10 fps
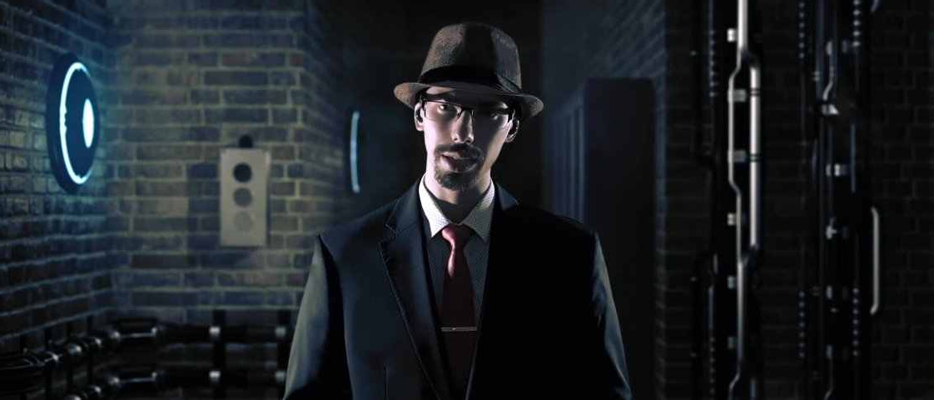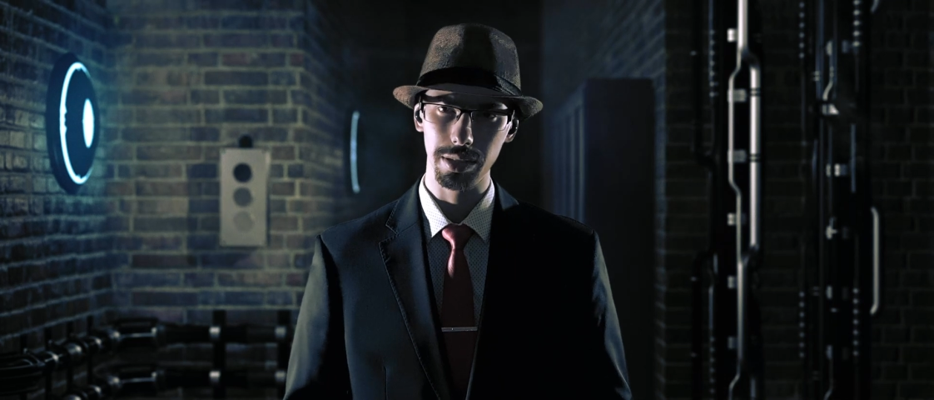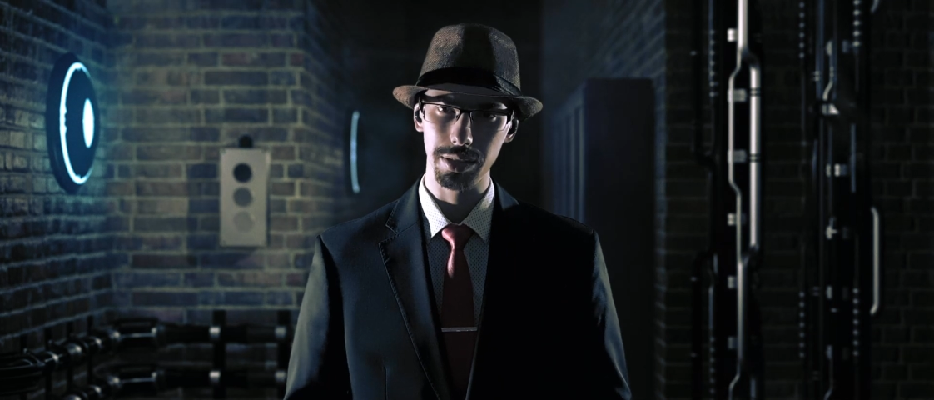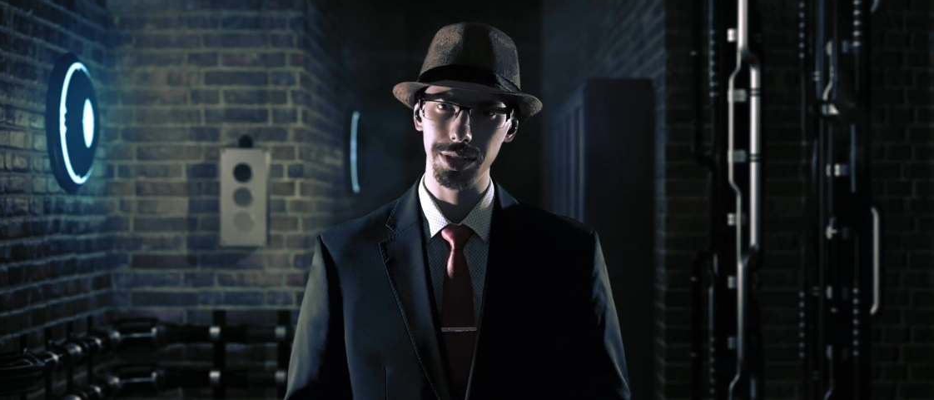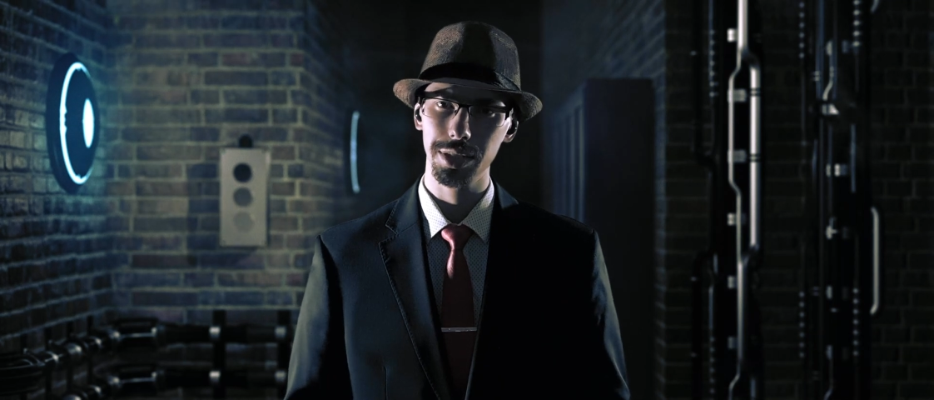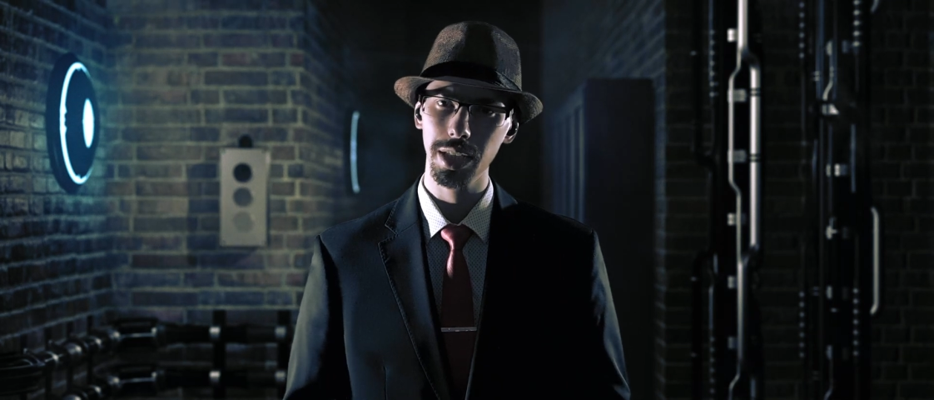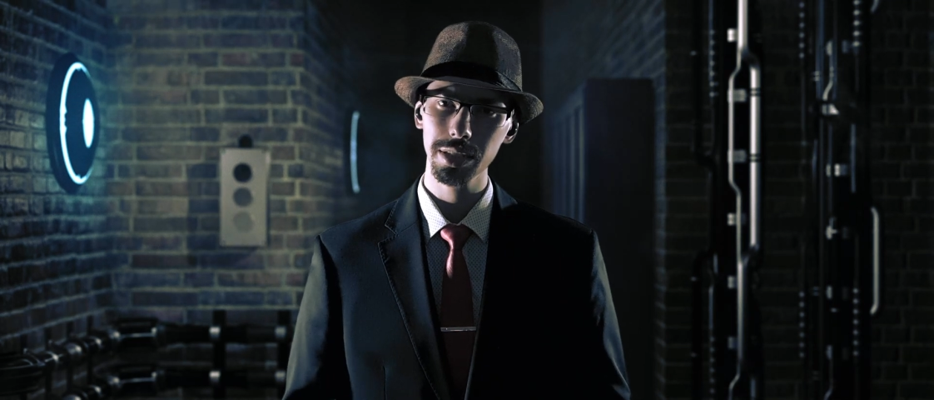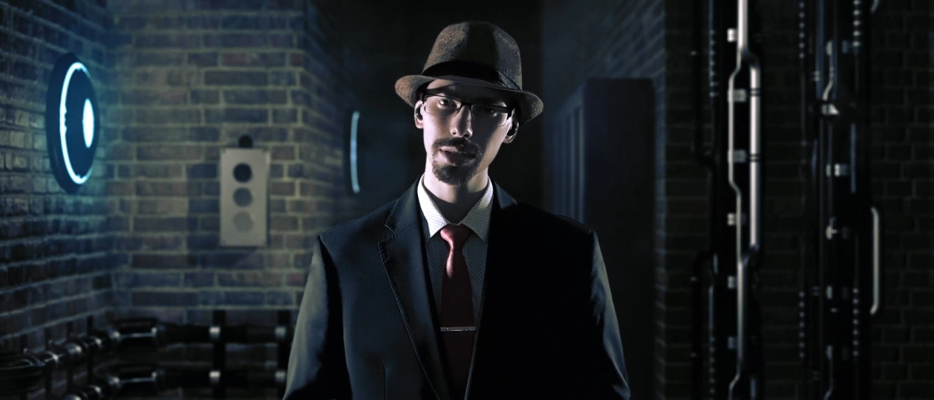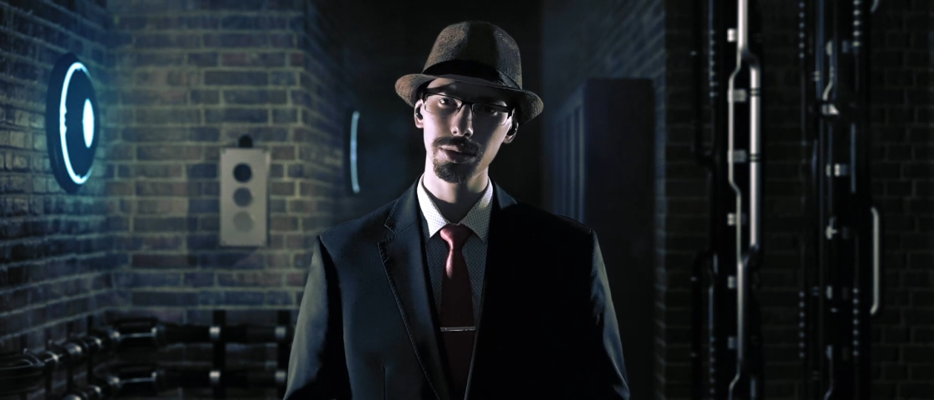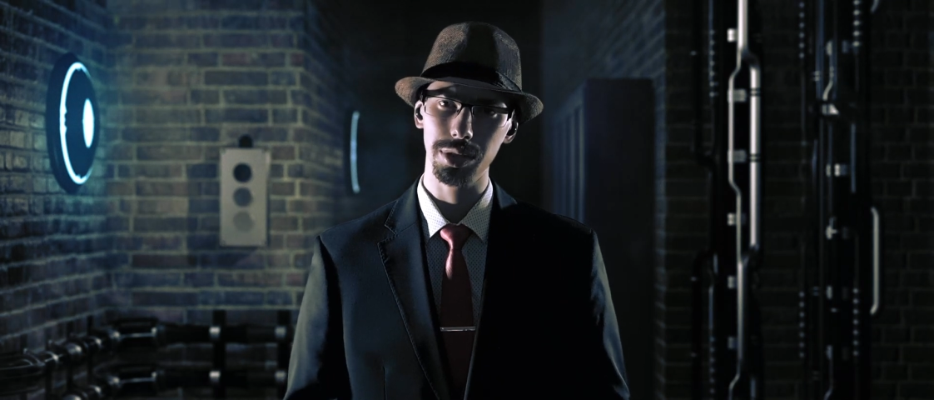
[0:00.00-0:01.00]
analyst
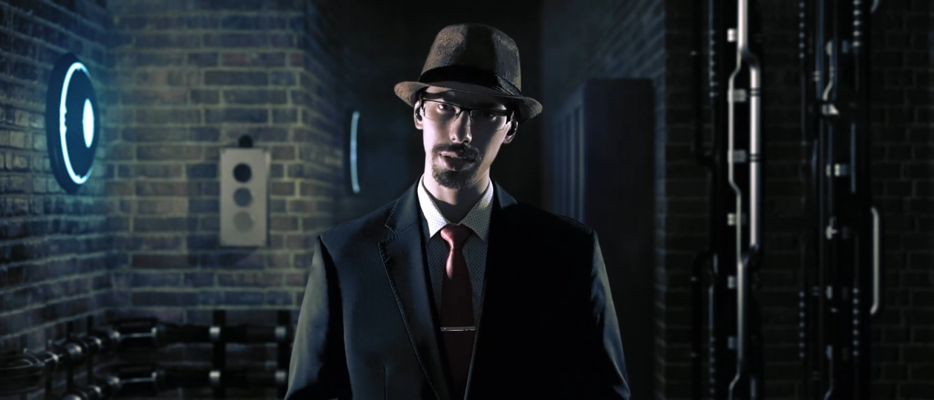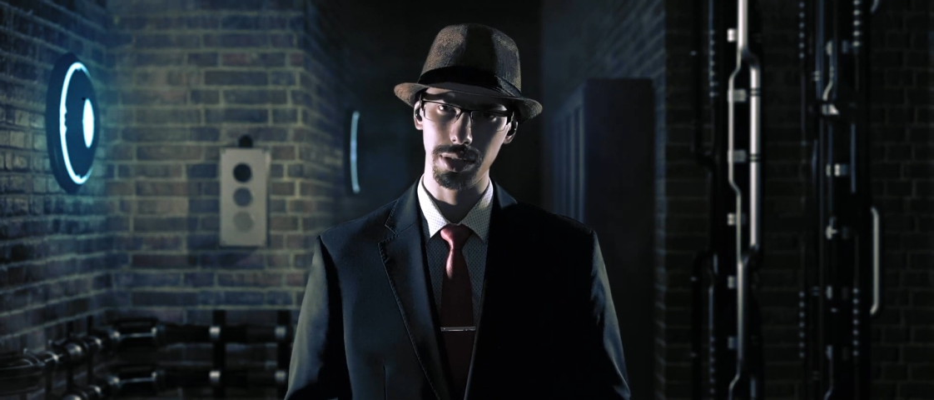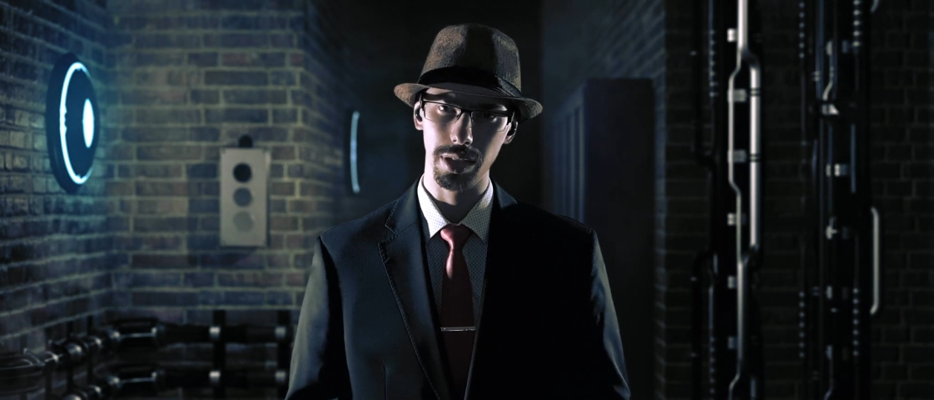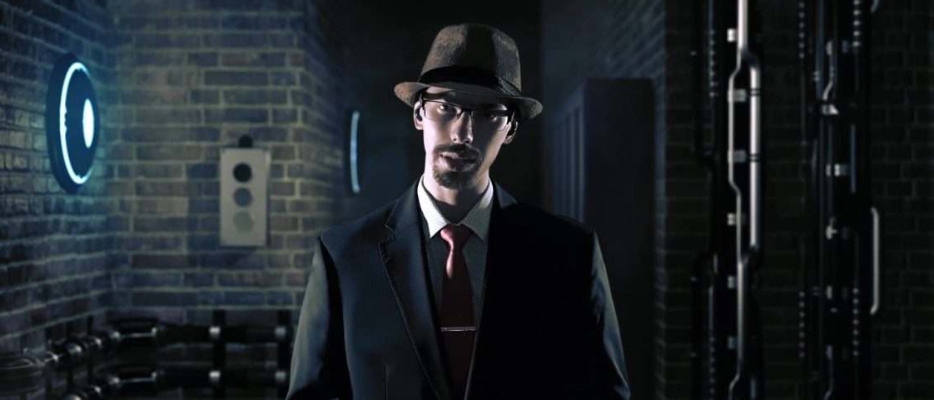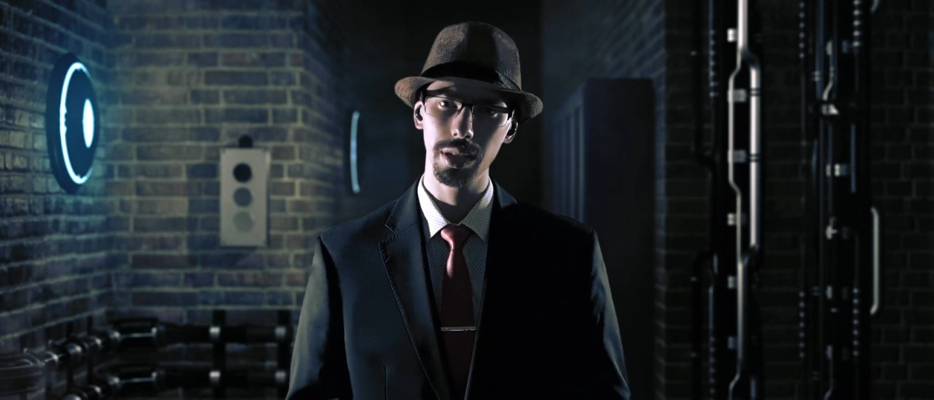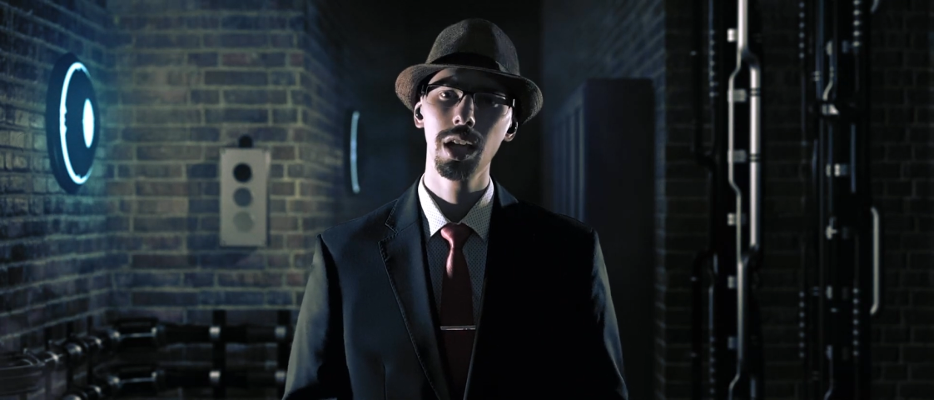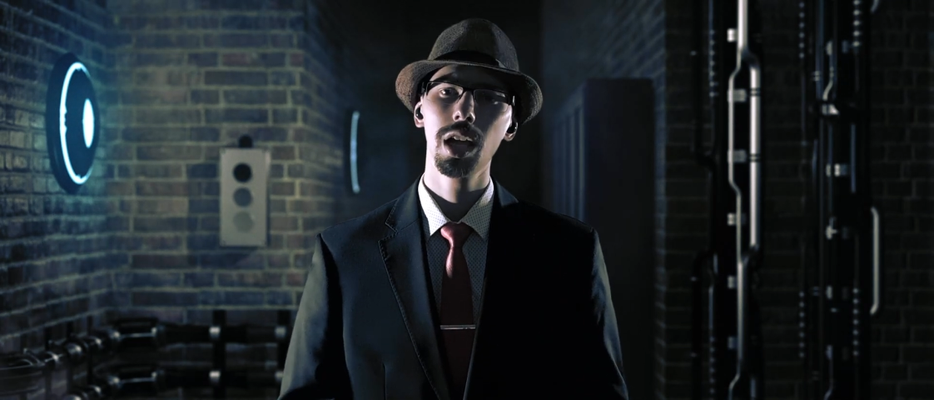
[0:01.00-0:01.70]
has to decide